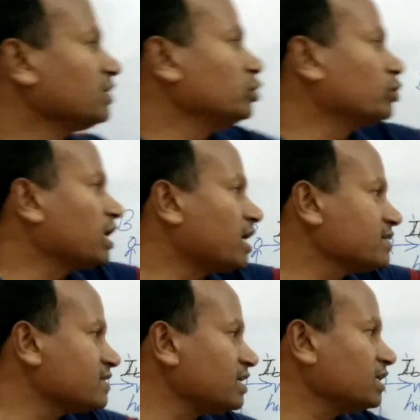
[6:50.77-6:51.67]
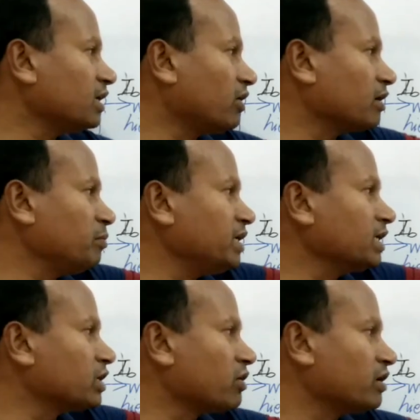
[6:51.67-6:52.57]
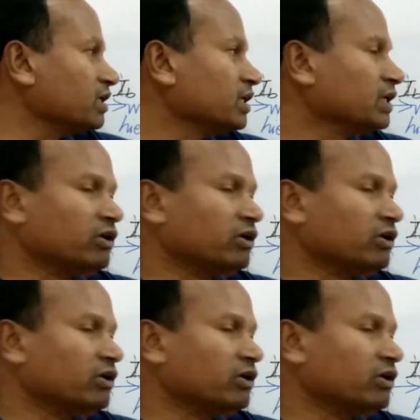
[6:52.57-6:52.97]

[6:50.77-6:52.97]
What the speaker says: utilizing or being drawn